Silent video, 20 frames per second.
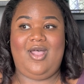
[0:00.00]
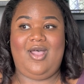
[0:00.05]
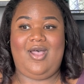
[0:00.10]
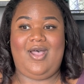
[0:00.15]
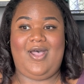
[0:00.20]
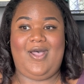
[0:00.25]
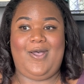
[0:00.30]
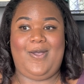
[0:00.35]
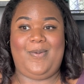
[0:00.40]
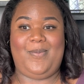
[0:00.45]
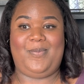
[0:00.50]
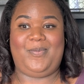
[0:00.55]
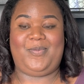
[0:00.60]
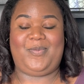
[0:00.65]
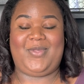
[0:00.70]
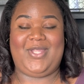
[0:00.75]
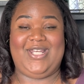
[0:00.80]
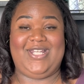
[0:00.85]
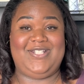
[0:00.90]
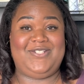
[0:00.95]

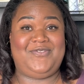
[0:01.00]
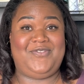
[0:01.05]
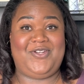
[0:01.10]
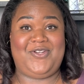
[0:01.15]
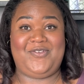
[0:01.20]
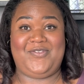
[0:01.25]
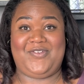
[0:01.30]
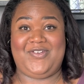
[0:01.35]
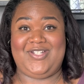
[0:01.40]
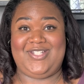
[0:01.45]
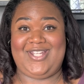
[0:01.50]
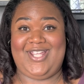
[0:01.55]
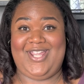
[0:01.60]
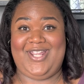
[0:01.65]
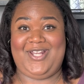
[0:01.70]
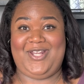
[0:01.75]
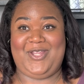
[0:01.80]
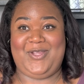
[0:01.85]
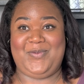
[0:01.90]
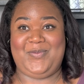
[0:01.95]
It is very, very
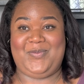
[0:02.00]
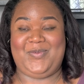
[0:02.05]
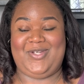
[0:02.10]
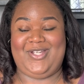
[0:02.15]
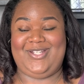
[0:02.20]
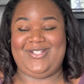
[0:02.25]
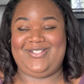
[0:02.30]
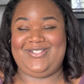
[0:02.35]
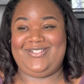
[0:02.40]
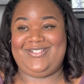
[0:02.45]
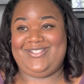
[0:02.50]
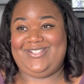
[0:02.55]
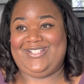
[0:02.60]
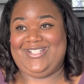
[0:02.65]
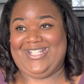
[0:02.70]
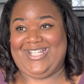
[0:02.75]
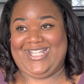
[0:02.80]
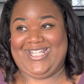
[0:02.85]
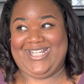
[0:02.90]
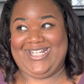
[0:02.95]
tiny, but
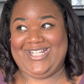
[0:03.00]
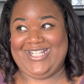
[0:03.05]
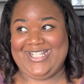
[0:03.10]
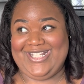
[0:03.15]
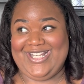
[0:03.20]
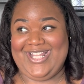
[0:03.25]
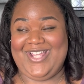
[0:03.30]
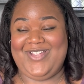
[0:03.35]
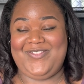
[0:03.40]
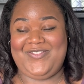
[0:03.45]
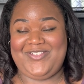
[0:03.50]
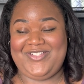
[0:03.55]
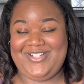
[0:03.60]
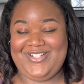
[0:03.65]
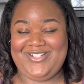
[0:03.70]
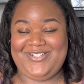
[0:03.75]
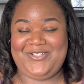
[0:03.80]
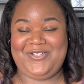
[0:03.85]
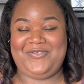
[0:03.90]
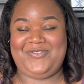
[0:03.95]
in
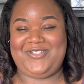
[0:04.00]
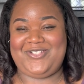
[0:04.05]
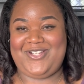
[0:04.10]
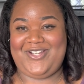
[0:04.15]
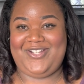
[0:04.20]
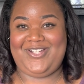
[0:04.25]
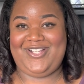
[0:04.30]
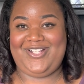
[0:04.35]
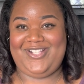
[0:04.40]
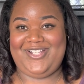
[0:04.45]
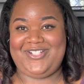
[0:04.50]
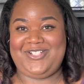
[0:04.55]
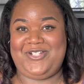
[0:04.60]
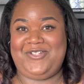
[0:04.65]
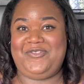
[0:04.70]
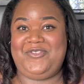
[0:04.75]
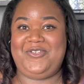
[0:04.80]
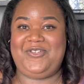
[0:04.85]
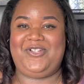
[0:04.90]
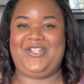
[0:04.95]
every Louis Vuitton collection,
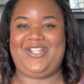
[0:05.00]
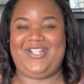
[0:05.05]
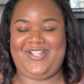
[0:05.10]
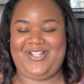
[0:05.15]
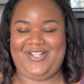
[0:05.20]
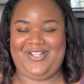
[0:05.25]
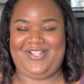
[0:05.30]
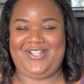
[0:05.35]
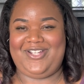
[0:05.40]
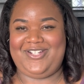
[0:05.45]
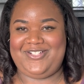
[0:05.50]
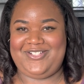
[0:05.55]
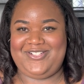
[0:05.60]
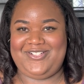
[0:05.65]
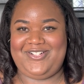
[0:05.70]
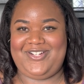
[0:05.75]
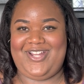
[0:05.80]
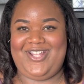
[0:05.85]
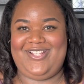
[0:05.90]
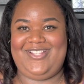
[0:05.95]
if you're like a
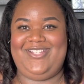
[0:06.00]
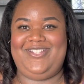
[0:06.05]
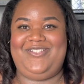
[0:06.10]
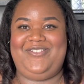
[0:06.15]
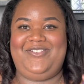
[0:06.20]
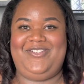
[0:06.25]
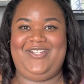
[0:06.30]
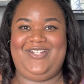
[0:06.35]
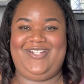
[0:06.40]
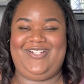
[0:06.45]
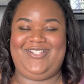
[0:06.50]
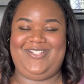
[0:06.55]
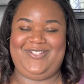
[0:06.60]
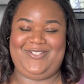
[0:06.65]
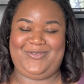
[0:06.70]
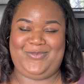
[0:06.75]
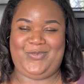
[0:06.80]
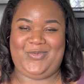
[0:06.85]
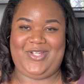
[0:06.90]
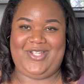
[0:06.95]
collector, I think you need at
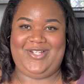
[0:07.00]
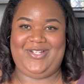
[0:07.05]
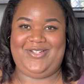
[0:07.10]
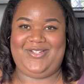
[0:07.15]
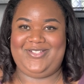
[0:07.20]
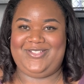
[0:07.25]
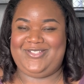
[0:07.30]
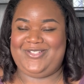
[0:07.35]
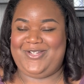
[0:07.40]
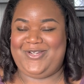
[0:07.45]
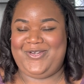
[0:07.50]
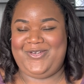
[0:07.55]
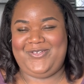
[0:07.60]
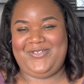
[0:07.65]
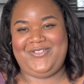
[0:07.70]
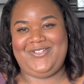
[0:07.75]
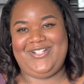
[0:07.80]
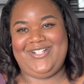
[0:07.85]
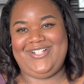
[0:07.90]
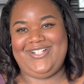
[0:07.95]
least one. So,
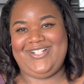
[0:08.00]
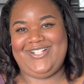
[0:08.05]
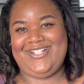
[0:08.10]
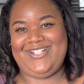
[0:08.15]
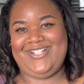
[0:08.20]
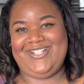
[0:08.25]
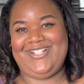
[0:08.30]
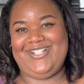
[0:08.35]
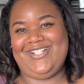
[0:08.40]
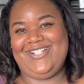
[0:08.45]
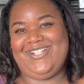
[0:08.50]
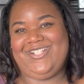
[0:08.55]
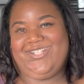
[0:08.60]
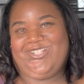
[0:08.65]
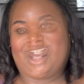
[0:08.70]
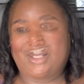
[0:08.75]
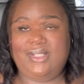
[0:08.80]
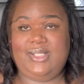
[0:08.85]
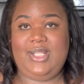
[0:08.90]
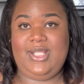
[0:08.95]

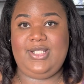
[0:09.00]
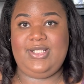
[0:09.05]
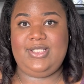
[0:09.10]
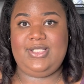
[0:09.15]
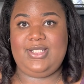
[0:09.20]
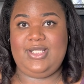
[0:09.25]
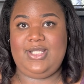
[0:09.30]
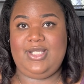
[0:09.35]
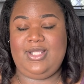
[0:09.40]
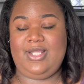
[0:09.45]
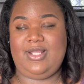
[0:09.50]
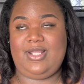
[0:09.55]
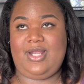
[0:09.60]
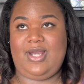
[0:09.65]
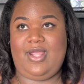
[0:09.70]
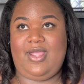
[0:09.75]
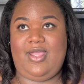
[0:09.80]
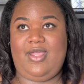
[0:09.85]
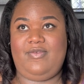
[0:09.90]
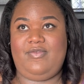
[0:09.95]
so the next thing that
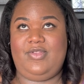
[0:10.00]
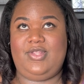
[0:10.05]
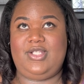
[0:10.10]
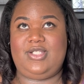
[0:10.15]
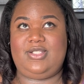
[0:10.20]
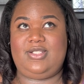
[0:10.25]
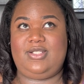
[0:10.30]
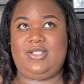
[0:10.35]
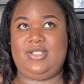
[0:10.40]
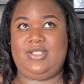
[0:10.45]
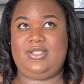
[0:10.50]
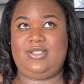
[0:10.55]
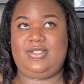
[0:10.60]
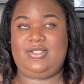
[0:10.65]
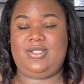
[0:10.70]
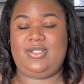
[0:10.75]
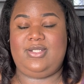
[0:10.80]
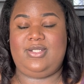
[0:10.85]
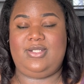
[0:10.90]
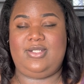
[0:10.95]
I have on this
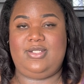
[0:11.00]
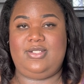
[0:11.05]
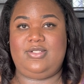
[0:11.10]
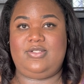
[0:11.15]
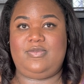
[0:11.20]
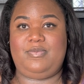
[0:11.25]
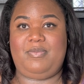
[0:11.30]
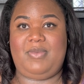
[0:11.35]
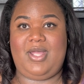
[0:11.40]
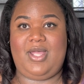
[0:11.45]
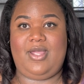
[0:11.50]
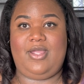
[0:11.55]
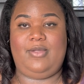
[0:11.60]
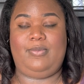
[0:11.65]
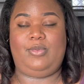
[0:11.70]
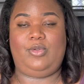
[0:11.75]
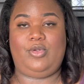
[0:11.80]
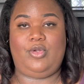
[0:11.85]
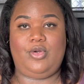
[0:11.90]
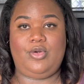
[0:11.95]
list is my
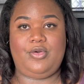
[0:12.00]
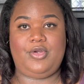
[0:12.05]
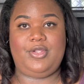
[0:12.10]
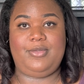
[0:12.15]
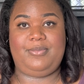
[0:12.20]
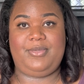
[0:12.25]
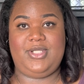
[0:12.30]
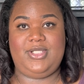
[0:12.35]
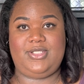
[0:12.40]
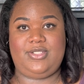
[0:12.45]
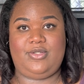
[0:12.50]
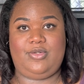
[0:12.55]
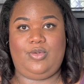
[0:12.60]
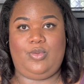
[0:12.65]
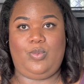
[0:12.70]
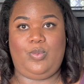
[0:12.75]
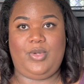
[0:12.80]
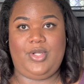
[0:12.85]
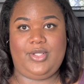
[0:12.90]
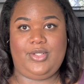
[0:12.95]
Bulgari
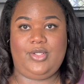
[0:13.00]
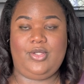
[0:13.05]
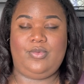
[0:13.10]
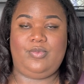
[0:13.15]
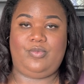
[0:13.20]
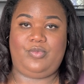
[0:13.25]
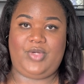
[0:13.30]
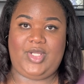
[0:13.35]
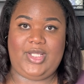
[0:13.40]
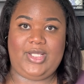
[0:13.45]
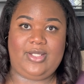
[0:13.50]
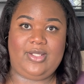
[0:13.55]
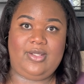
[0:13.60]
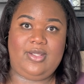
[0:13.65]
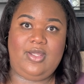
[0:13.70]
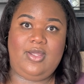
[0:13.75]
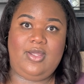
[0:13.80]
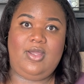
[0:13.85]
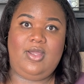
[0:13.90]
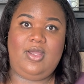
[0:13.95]
B01 ring.
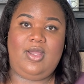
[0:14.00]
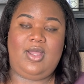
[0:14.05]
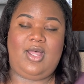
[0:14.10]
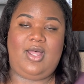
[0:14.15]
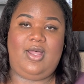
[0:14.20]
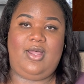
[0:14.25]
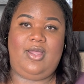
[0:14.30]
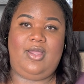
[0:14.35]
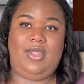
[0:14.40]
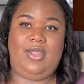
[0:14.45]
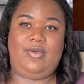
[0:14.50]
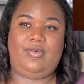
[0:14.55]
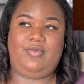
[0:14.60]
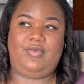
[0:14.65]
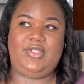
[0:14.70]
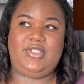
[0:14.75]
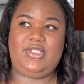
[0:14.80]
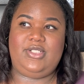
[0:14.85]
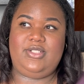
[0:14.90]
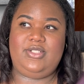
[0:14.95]
I
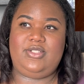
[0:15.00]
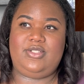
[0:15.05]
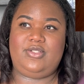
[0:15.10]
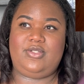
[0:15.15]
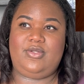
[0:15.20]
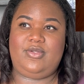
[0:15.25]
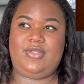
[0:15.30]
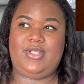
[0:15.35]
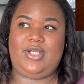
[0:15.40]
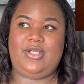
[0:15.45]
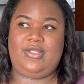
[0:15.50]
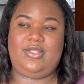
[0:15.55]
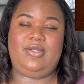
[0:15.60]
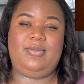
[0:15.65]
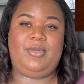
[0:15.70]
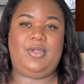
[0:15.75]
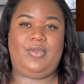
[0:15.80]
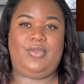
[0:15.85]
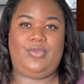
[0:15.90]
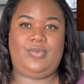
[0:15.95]
recently sold that, I think
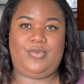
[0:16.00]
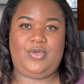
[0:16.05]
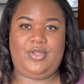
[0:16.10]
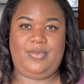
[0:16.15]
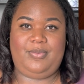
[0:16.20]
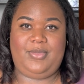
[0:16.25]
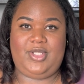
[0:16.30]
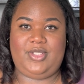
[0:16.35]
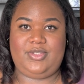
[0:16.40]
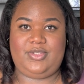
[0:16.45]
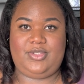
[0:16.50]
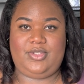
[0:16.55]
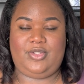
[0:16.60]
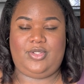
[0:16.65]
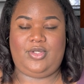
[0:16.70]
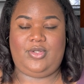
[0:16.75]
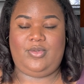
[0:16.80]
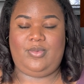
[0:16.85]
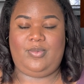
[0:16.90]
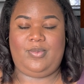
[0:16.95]
about 3 months
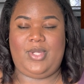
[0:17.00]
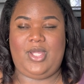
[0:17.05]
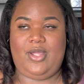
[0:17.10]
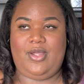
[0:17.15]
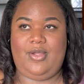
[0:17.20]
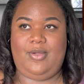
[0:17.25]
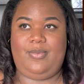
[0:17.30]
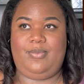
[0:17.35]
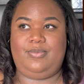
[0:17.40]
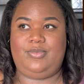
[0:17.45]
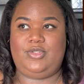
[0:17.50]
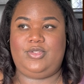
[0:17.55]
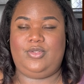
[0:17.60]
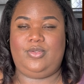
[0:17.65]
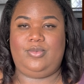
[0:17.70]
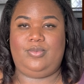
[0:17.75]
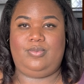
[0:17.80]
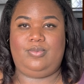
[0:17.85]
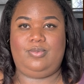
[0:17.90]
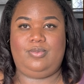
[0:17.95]
ago.
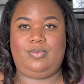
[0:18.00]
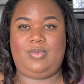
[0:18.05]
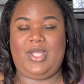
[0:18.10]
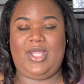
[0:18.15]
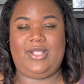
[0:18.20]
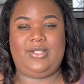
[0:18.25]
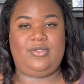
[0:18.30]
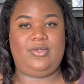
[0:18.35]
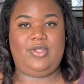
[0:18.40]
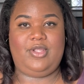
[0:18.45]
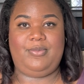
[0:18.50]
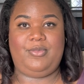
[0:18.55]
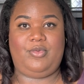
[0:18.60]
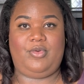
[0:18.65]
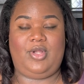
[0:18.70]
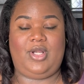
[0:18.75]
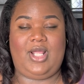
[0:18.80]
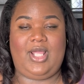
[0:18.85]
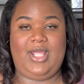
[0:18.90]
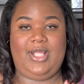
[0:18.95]
So don't get me
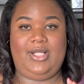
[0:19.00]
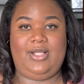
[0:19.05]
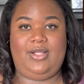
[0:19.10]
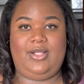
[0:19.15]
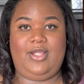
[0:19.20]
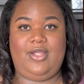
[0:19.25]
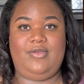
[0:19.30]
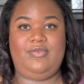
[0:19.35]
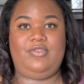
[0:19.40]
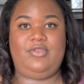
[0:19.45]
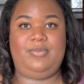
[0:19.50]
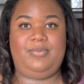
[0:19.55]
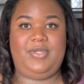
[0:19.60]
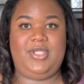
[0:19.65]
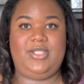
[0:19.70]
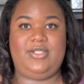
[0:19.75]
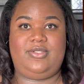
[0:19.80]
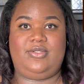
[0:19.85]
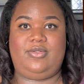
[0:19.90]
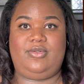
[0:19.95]
wrong, I love the
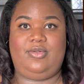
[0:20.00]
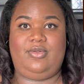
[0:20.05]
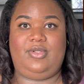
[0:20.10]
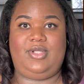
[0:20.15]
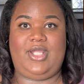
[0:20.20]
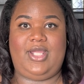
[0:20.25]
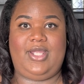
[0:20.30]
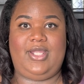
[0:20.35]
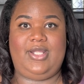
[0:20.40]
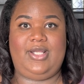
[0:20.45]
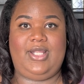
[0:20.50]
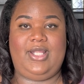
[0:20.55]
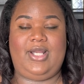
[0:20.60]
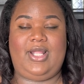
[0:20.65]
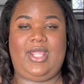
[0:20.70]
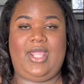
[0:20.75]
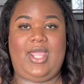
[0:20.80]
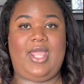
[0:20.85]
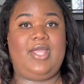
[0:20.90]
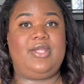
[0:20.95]
B0 line, and
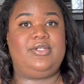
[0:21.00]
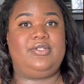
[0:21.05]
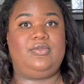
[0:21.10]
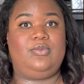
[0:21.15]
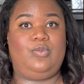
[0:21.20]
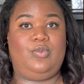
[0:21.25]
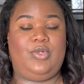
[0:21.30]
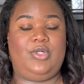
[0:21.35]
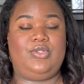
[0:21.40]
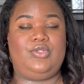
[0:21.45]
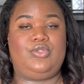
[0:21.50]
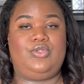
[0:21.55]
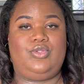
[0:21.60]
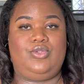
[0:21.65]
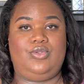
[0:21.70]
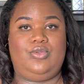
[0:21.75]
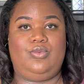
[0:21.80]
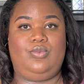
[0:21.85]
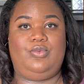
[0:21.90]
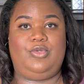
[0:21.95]
I actually want
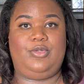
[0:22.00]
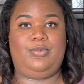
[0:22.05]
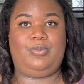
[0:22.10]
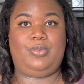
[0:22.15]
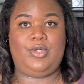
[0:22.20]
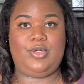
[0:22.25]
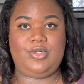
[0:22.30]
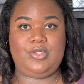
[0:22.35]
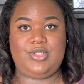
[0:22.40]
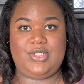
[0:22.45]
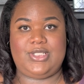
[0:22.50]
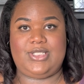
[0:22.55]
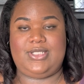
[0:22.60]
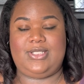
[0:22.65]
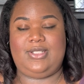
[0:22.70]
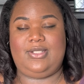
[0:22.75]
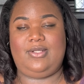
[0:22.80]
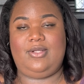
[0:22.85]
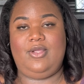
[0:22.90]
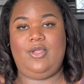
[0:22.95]
to repurchase
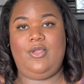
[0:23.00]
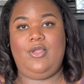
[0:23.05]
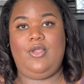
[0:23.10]
it.